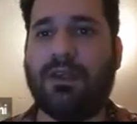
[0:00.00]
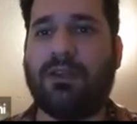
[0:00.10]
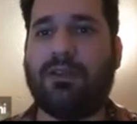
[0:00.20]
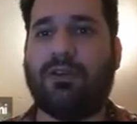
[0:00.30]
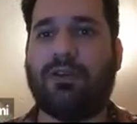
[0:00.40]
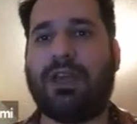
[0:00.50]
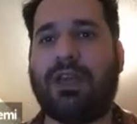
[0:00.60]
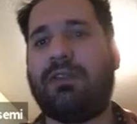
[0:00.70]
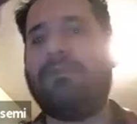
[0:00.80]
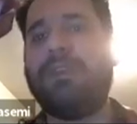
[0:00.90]
So
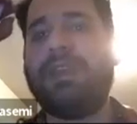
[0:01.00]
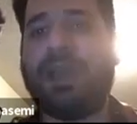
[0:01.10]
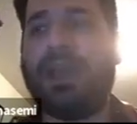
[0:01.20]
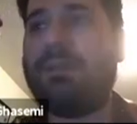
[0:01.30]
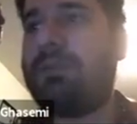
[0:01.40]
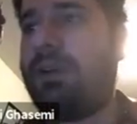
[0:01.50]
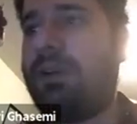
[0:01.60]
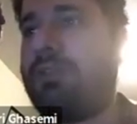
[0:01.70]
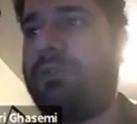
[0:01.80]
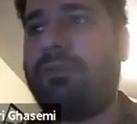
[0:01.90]
yes, VA
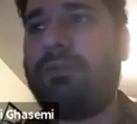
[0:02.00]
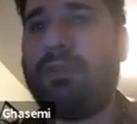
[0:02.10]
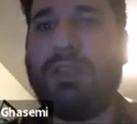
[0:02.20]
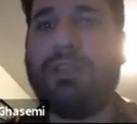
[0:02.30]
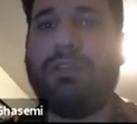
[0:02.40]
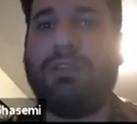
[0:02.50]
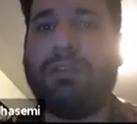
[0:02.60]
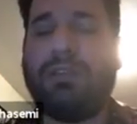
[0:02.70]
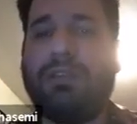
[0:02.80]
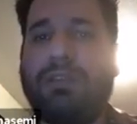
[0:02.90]
plus or V
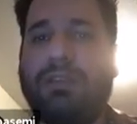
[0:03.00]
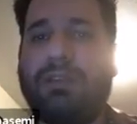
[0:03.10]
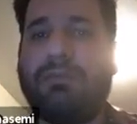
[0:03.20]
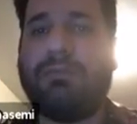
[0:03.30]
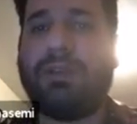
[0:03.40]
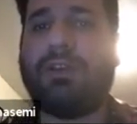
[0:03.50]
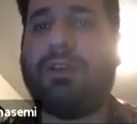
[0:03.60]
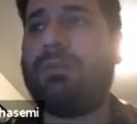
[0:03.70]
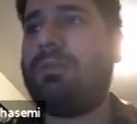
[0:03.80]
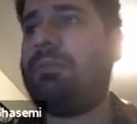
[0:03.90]

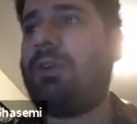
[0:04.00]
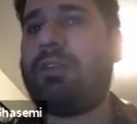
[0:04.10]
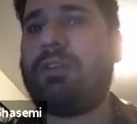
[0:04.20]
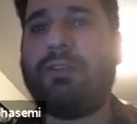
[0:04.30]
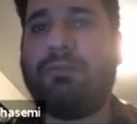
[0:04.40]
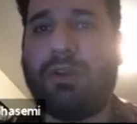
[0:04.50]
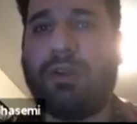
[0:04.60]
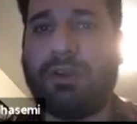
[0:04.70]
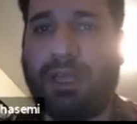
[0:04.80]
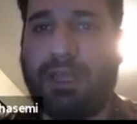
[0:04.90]
becomes positive
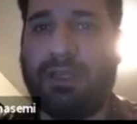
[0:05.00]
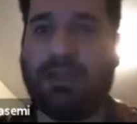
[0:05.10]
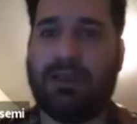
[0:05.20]
1K,